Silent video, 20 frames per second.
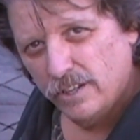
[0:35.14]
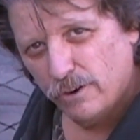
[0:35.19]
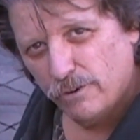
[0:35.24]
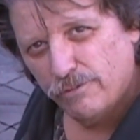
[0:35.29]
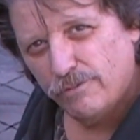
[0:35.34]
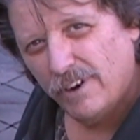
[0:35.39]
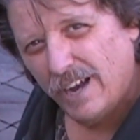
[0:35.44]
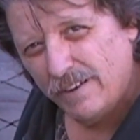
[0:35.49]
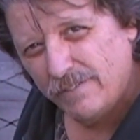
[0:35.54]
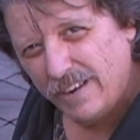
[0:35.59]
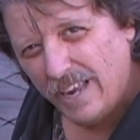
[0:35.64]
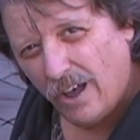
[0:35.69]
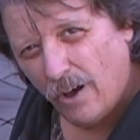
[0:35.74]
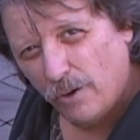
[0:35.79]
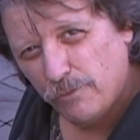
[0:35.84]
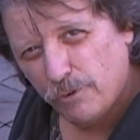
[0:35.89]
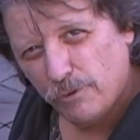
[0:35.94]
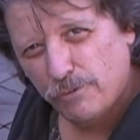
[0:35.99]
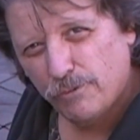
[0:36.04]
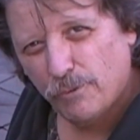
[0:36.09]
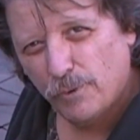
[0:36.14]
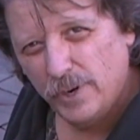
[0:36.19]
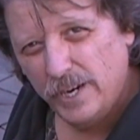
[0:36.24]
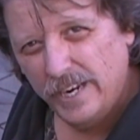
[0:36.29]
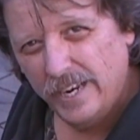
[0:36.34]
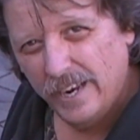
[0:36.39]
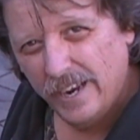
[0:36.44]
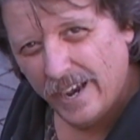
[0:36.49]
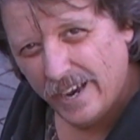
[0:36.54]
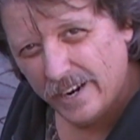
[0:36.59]
They're five gallon for
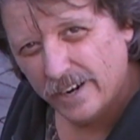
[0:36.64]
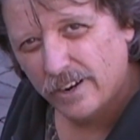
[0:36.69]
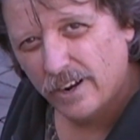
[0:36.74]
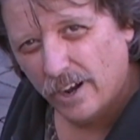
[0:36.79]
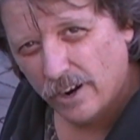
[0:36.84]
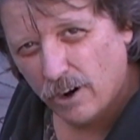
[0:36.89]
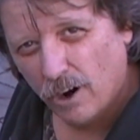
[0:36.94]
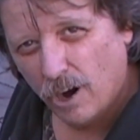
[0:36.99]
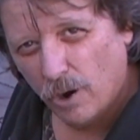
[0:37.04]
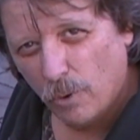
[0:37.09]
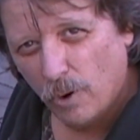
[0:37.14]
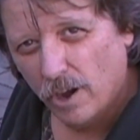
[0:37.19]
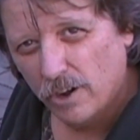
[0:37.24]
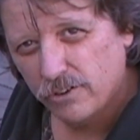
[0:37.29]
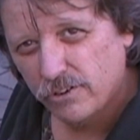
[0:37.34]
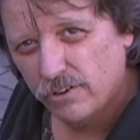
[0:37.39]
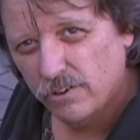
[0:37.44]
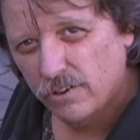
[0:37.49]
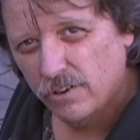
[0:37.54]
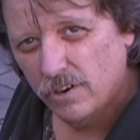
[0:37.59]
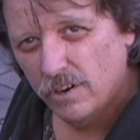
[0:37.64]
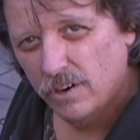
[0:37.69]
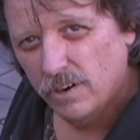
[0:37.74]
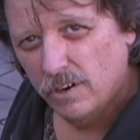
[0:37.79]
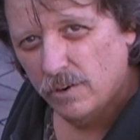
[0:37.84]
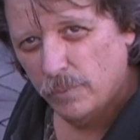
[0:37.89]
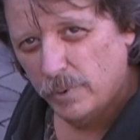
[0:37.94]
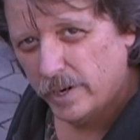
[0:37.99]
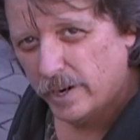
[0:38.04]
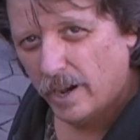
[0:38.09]
free at a car wash.
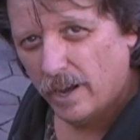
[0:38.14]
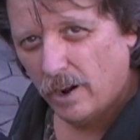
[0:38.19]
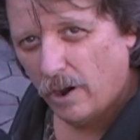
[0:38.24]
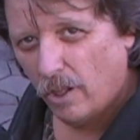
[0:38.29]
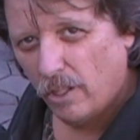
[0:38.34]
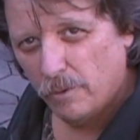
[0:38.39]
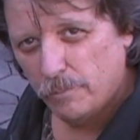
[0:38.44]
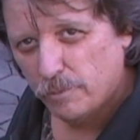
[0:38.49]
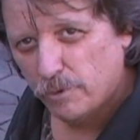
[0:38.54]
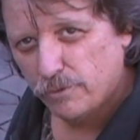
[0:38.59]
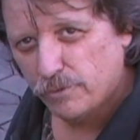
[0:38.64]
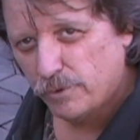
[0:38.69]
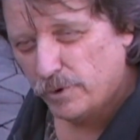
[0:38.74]
We got all of them